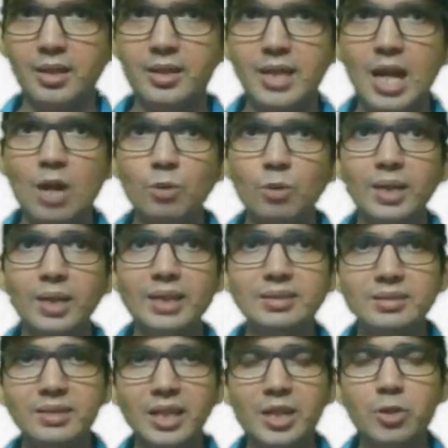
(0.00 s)
Now
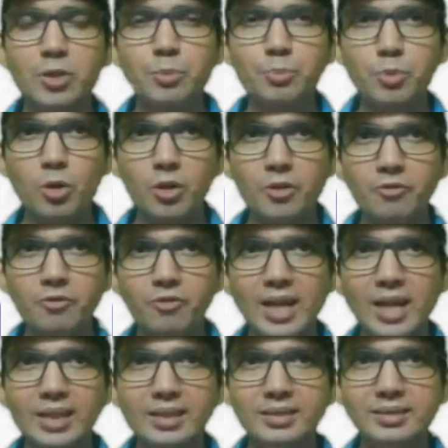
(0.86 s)
let's say you
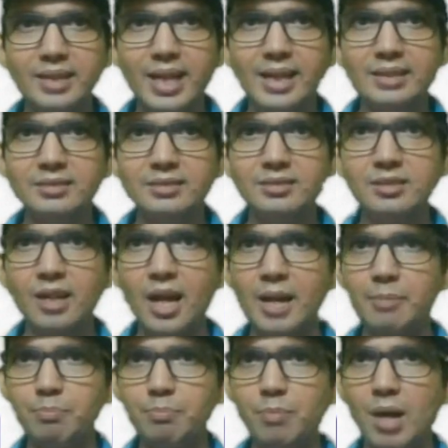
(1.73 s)
purify this
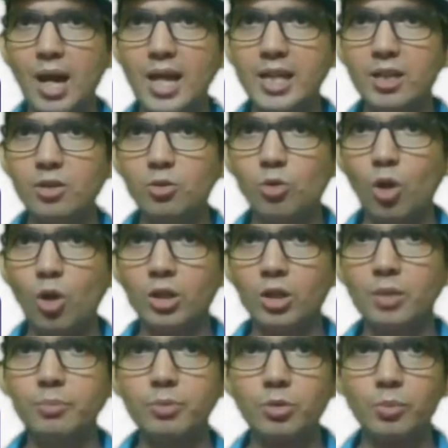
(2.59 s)
enzyme by
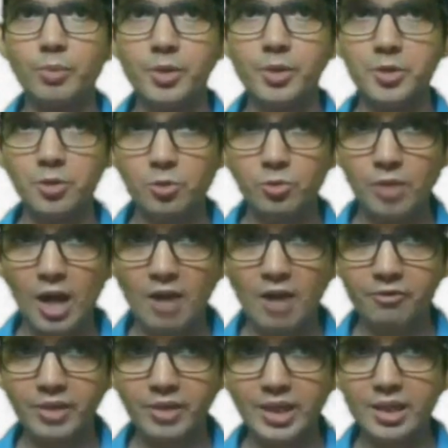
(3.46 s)
column
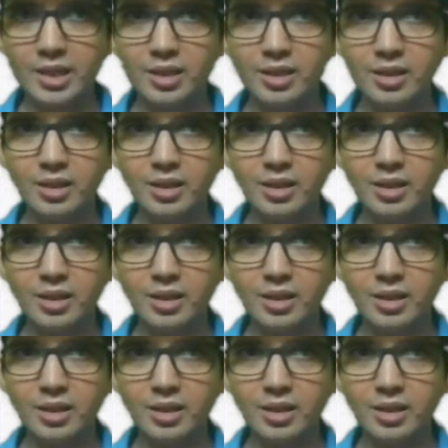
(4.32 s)
chromatography.